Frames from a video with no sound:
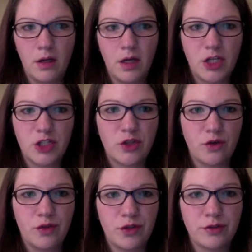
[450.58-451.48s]
So
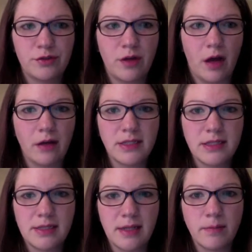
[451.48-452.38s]
if you include all
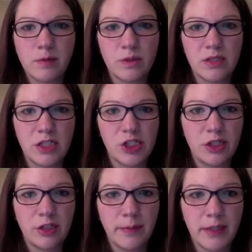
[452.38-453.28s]
these steps when
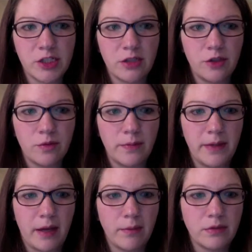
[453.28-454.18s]
teaching your patient, you will
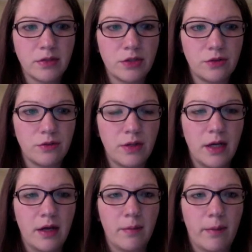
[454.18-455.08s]
be able to
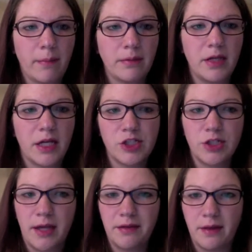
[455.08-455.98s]
properly
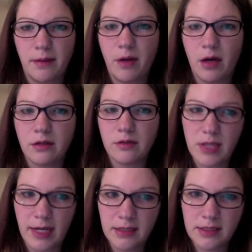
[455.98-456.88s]
educate them on
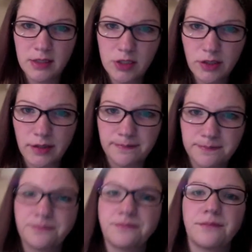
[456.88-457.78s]
otitis externa.
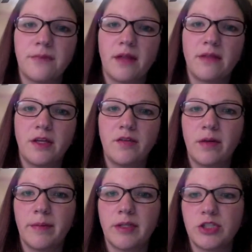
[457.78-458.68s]
Thank you
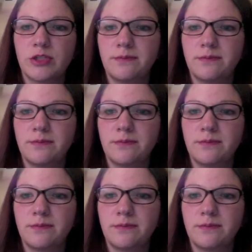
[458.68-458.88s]
very much.